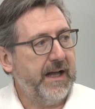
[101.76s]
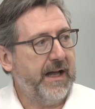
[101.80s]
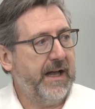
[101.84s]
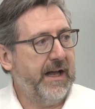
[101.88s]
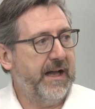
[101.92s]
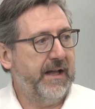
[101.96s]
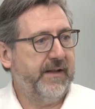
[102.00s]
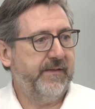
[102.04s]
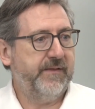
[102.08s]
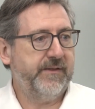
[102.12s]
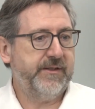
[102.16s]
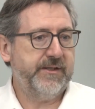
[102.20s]

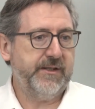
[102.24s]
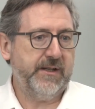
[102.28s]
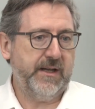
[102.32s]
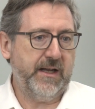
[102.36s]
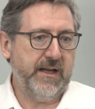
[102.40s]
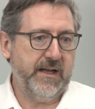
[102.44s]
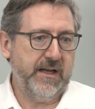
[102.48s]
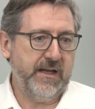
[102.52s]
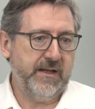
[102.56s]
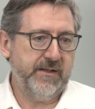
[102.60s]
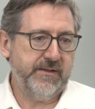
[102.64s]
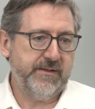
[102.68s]
and
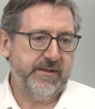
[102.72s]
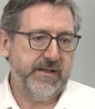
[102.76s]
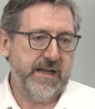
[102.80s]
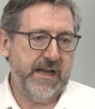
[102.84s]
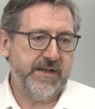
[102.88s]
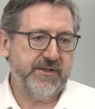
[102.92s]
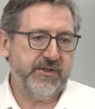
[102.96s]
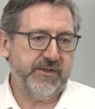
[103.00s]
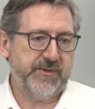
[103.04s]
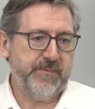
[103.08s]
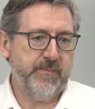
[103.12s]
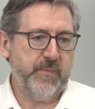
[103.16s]

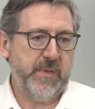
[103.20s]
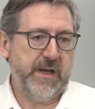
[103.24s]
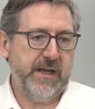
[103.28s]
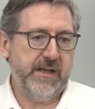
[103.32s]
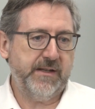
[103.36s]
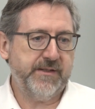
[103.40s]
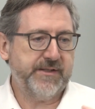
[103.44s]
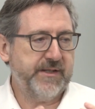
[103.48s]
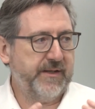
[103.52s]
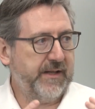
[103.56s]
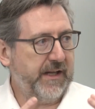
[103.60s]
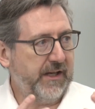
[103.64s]
it just
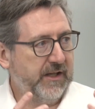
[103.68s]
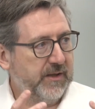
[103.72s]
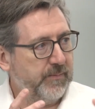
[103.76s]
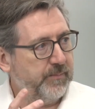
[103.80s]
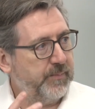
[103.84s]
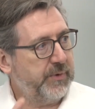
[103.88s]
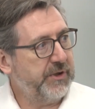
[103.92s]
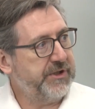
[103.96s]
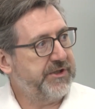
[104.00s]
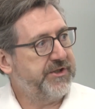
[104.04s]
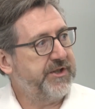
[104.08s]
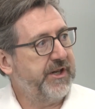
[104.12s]
means that they can
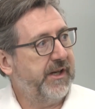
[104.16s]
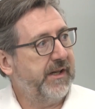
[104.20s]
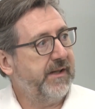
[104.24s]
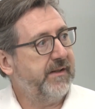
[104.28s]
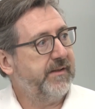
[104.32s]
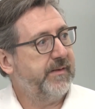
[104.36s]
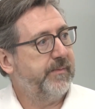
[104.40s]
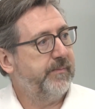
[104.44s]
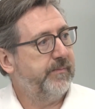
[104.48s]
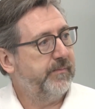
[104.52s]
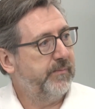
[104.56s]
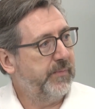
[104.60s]

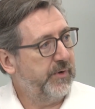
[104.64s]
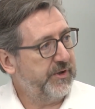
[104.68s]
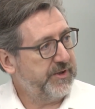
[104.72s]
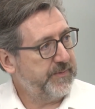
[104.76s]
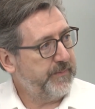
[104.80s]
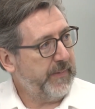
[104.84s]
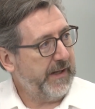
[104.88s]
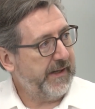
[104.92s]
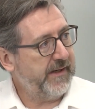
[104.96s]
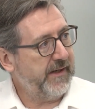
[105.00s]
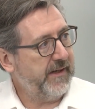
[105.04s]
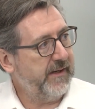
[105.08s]
budget
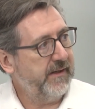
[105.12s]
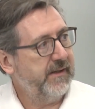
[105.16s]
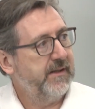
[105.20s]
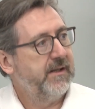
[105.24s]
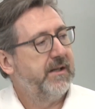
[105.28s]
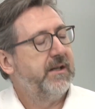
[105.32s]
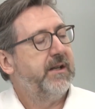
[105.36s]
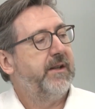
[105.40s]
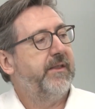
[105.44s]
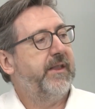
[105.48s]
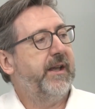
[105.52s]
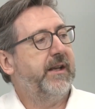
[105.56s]
much better.
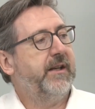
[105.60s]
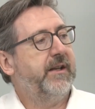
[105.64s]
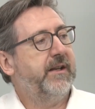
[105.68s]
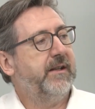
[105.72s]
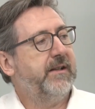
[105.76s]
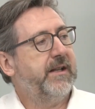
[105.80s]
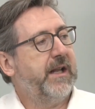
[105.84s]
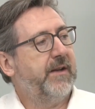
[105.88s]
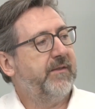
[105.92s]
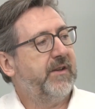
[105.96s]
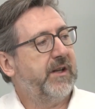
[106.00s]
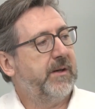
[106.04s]
They've
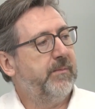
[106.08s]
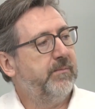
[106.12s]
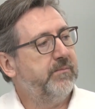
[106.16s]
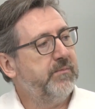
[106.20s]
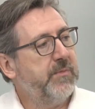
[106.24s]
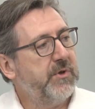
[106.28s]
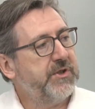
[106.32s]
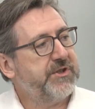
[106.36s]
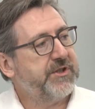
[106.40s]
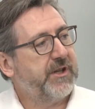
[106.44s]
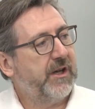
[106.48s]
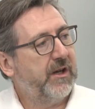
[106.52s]
got a
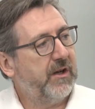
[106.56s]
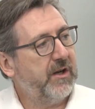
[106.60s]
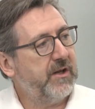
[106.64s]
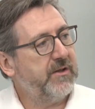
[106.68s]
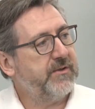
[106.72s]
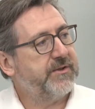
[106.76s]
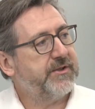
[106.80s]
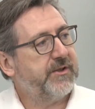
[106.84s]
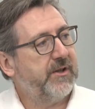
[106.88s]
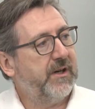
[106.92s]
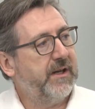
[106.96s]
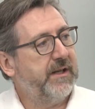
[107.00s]
much
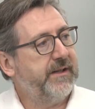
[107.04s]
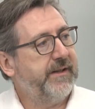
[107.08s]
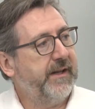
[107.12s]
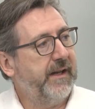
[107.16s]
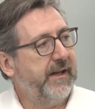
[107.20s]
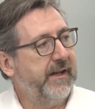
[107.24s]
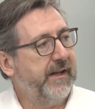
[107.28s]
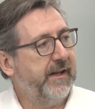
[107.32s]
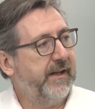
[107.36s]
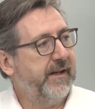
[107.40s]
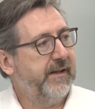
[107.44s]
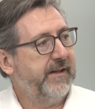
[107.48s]
closer
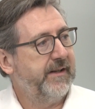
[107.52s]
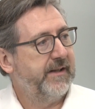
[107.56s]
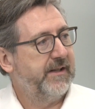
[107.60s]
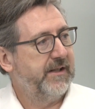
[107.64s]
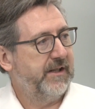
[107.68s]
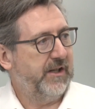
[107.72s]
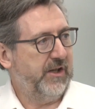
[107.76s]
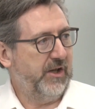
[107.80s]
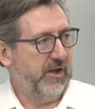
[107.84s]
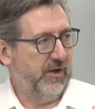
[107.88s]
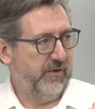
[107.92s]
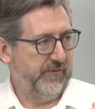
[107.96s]
idea
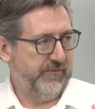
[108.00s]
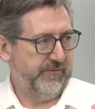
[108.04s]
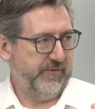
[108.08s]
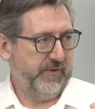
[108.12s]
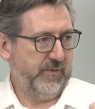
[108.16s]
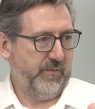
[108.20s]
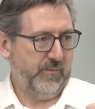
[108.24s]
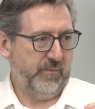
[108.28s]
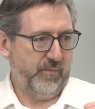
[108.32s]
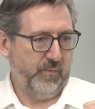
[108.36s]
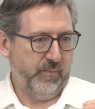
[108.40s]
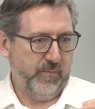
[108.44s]
of
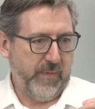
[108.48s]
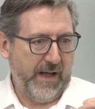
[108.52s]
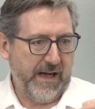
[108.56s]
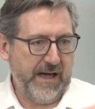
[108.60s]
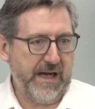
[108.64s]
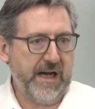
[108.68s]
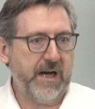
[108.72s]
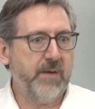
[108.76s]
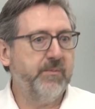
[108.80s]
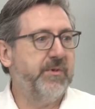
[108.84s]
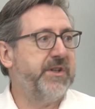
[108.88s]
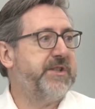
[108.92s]

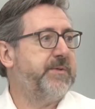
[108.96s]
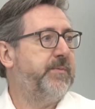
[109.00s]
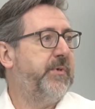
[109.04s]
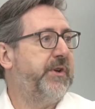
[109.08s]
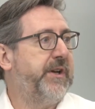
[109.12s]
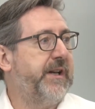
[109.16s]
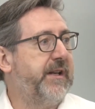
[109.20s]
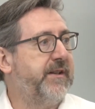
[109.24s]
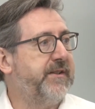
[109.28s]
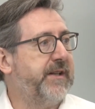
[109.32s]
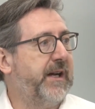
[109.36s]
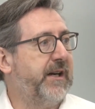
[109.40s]
how much
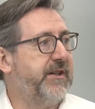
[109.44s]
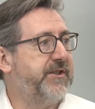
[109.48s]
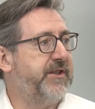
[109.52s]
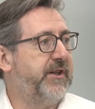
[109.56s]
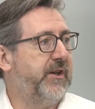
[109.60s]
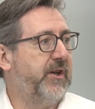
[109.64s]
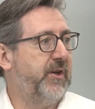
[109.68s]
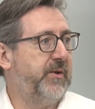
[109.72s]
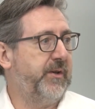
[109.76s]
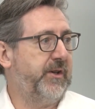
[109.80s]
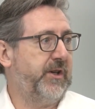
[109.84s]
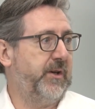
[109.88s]
money is
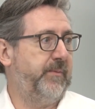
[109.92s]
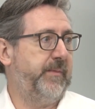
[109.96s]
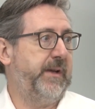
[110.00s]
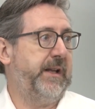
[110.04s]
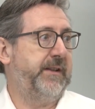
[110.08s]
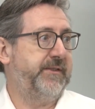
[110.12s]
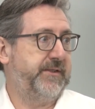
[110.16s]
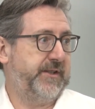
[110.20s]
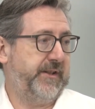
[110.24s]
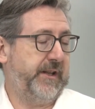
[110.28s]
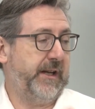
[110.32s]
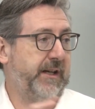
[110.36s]
actually going to come
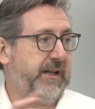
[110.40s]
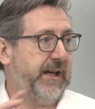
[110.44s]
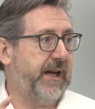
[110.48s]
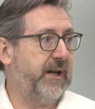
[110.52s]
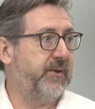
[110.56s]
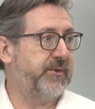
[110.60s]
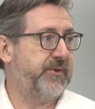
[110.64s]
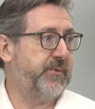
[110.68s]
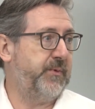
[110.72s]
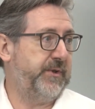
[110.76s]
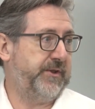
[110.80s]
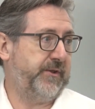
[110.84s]
into the
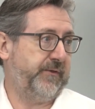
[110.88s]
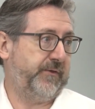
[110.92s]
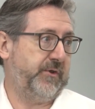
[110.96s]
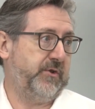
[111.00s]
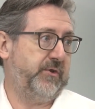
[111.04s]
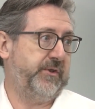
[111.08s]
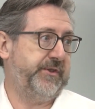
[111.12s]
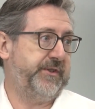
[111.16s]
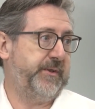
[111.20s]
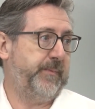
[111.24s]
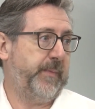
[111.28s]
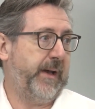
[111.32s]
accounts, which of
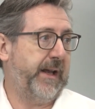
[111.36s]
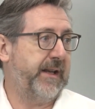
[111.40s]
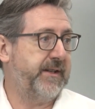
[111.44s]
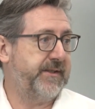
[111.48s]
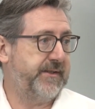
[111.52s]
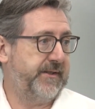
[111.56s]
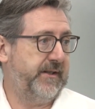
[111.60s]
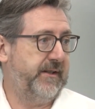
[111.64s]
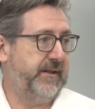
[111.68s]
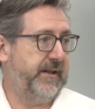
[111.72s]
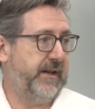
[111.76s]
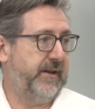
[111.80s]
course are
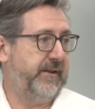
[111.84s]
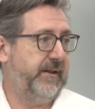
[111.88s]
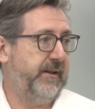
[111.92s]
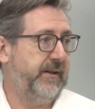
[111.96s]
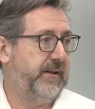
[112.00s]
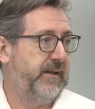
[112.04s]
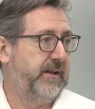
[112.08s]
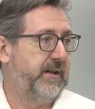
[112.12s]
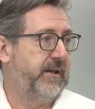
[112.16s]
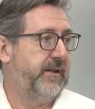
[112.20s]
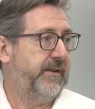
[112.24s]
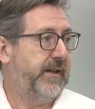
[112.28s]
based in their
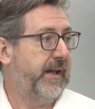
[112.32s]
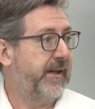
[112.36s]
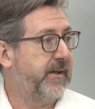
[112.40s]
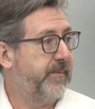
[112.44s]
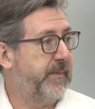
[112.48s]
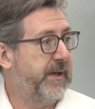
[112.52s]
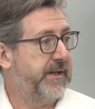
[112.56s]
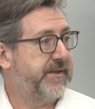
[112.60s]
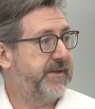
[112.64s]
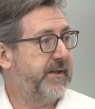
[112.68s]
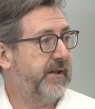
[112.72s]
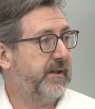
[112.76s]

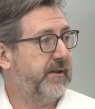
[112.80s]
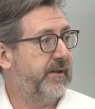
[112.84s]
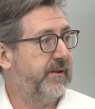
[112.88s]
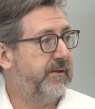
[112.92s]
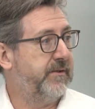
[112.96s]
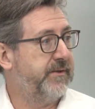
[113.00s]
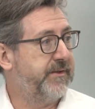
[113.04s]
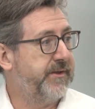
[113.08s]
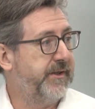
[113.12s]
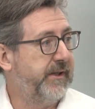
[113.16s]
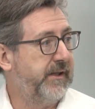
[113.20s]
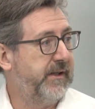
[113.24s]
domestic
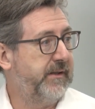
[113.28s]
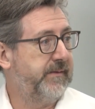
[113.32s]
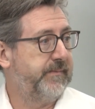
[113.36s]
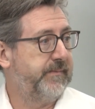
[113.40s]
currency.